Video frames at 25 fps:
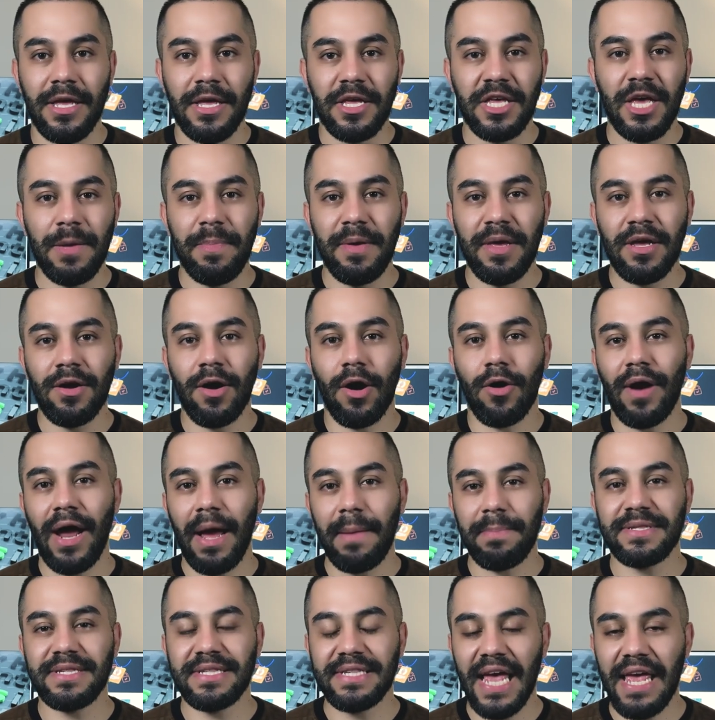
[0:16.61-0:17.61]
Keeping our
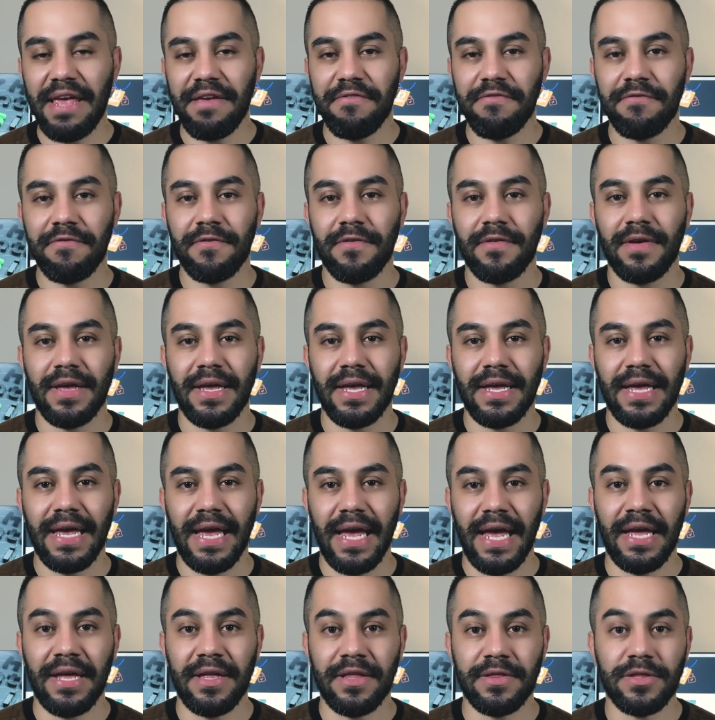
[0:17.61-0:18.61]
app safe
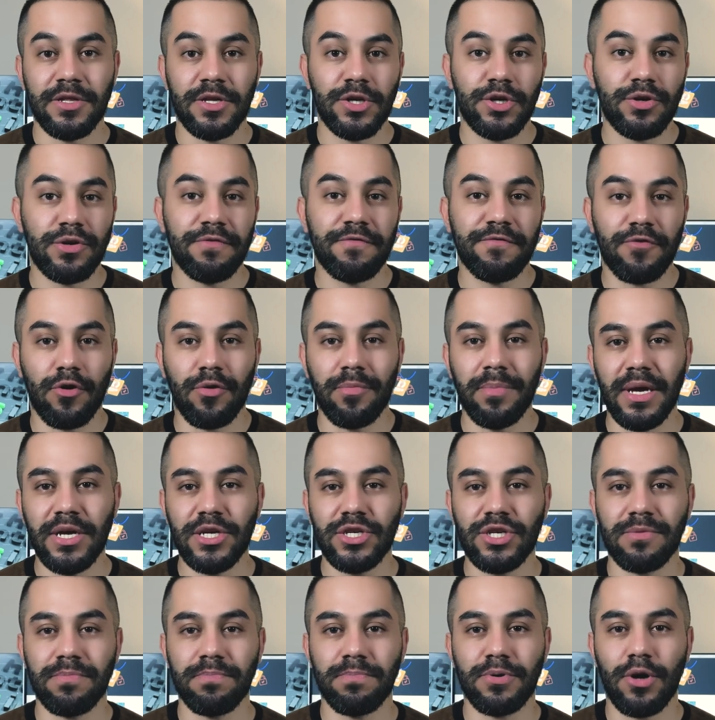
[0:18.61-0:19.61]
and your
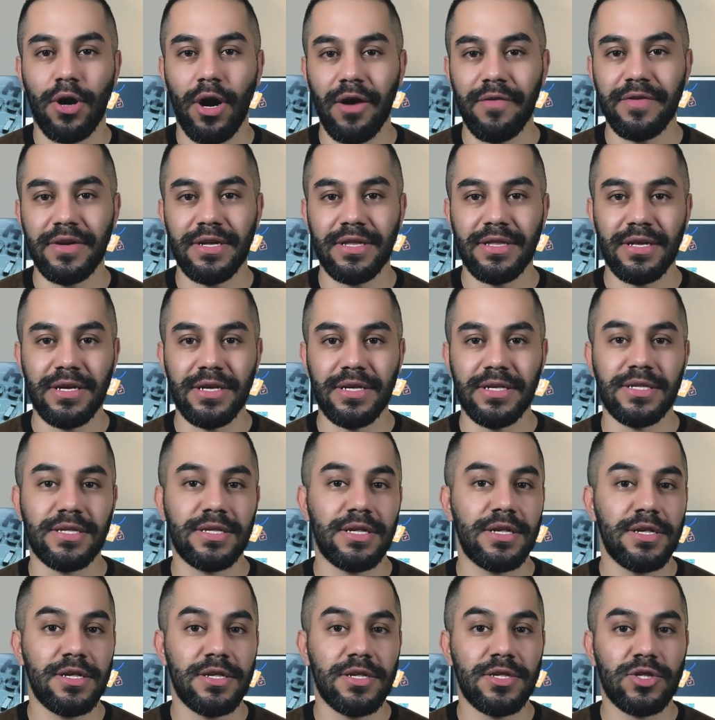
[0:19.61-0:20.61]
information private is
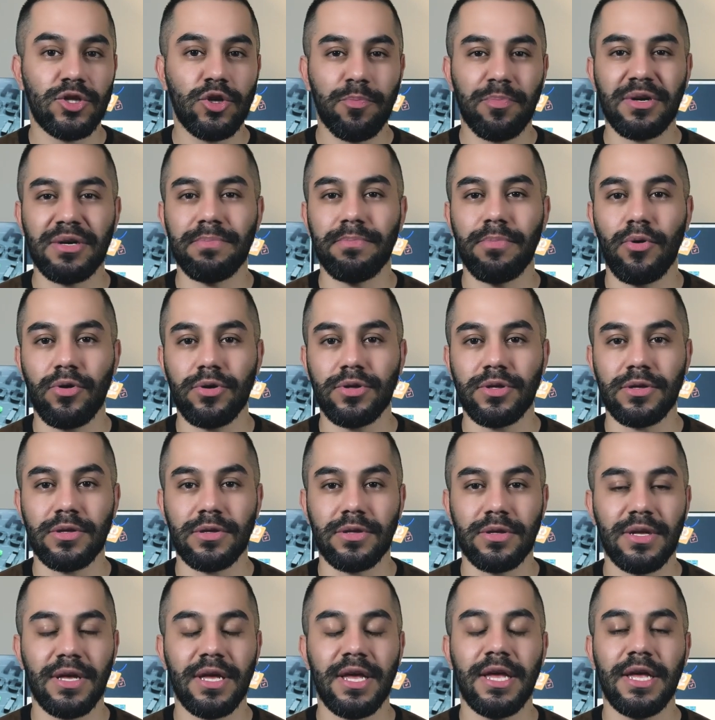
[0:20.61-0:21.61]
super
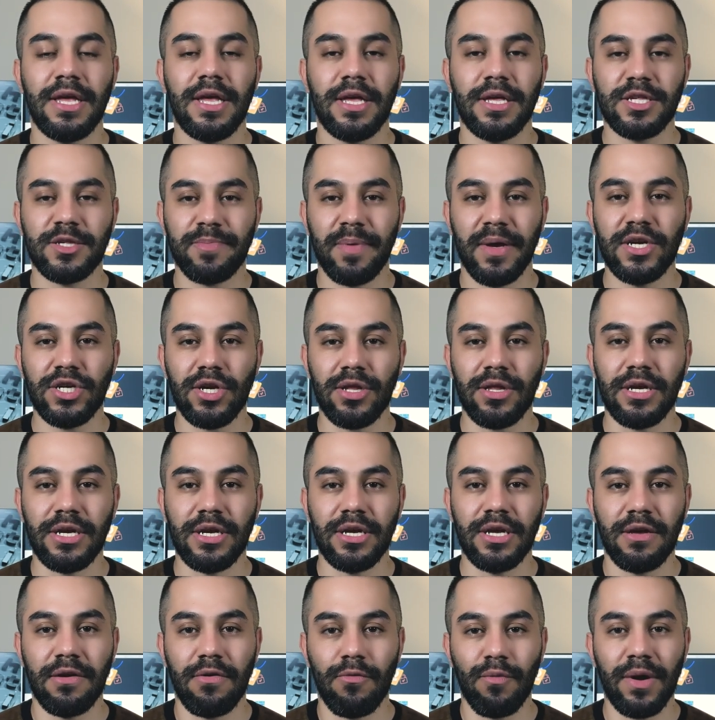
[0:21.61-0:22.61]
important,
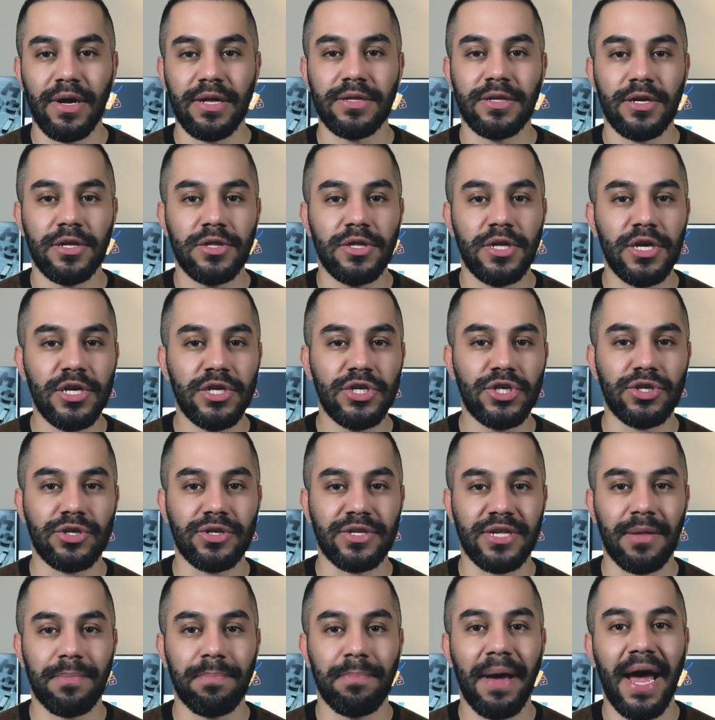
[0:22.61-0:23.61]
especially when teachers
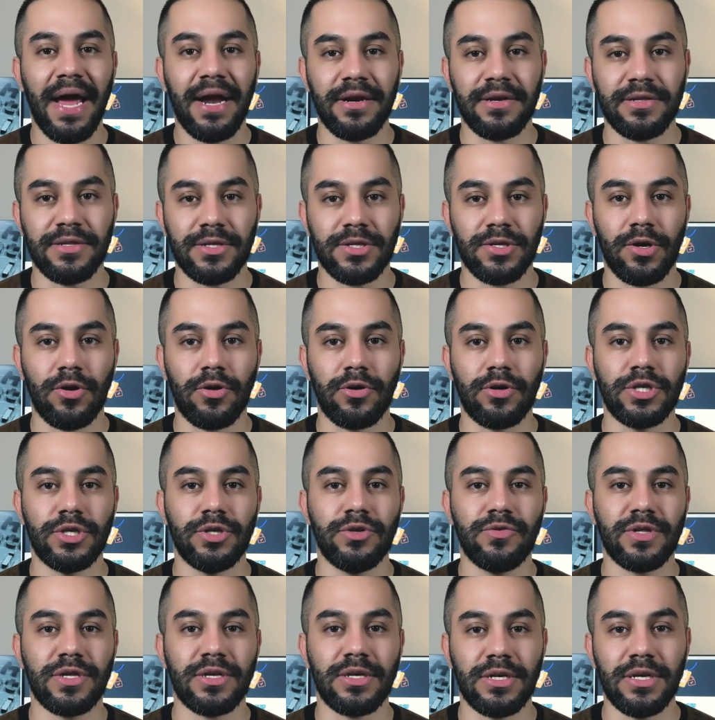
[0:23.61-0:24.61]
and parents are
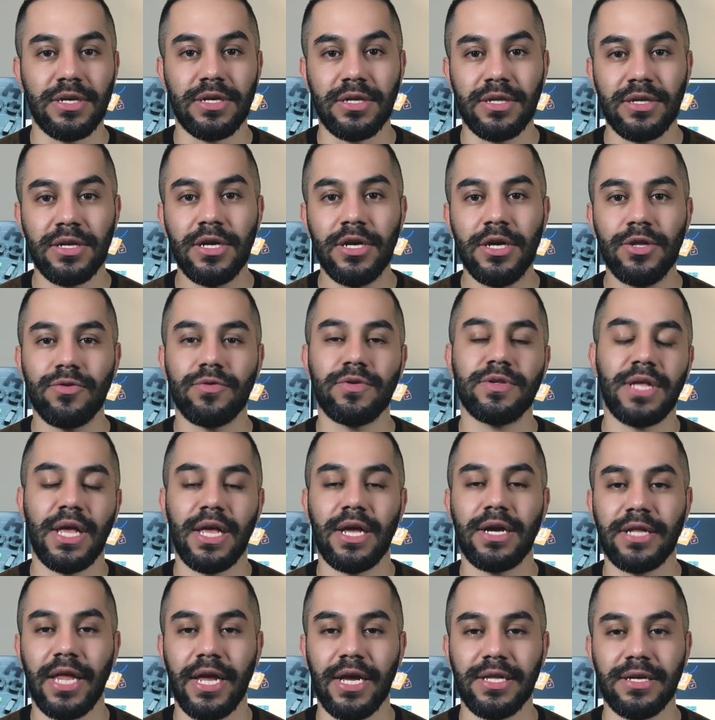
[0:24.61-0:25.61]
using it to stay
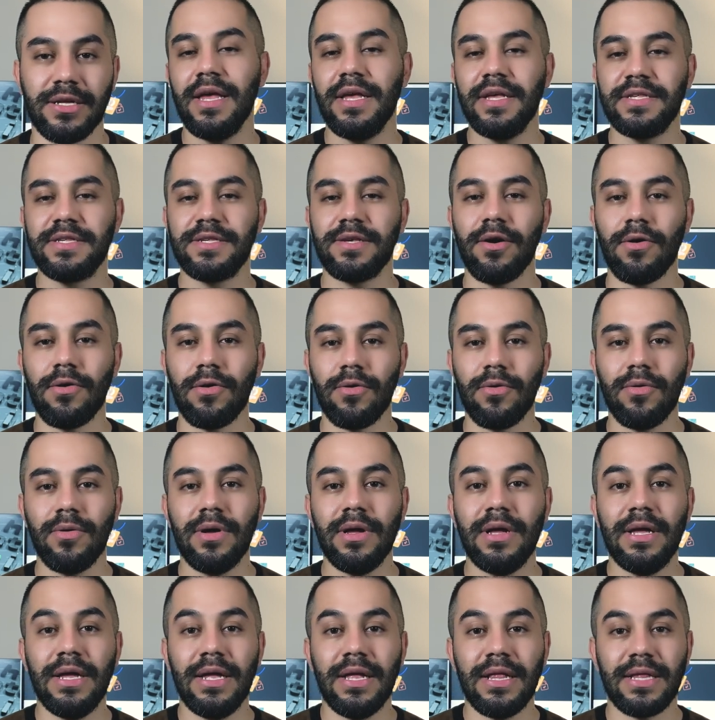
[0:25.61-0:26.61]
connected. So
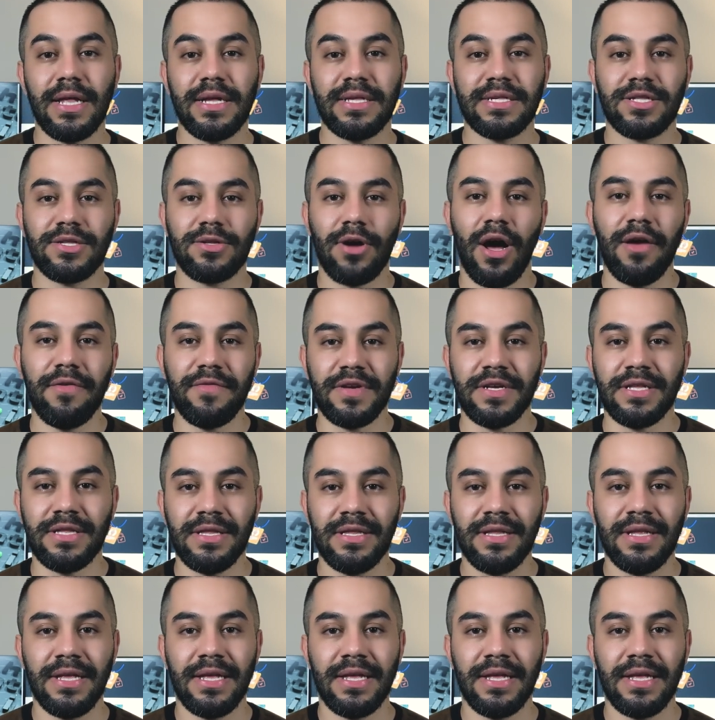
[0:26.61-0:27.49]
let's dive in